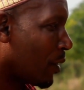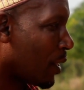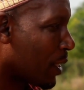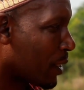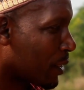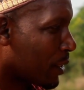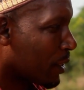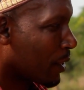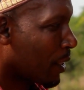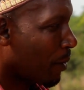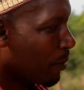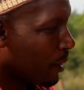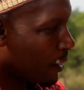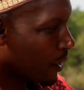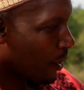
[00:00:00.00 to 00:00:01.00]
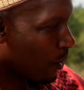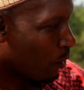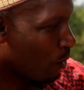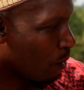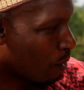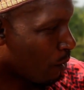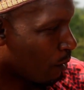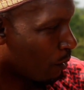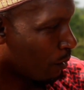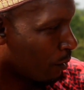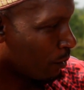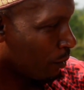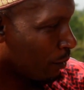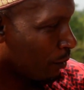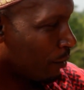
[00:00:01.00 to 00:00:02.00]
Yes, they did cook.
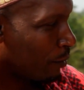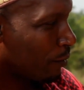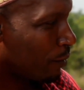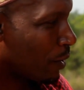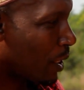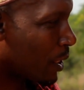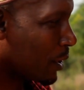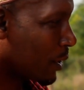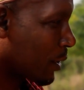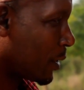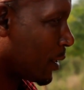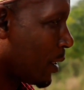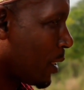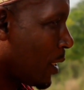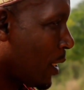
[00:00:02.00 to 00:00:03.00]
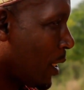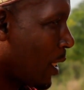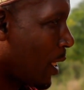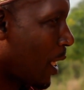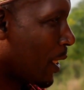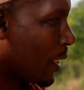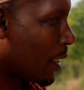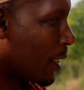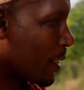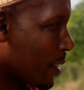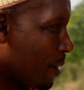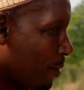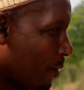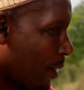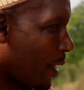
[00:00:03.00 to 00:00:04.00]
Yes. And did they
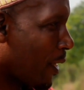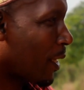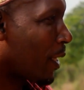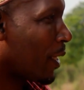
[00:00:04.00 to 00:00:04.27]
sleep for you?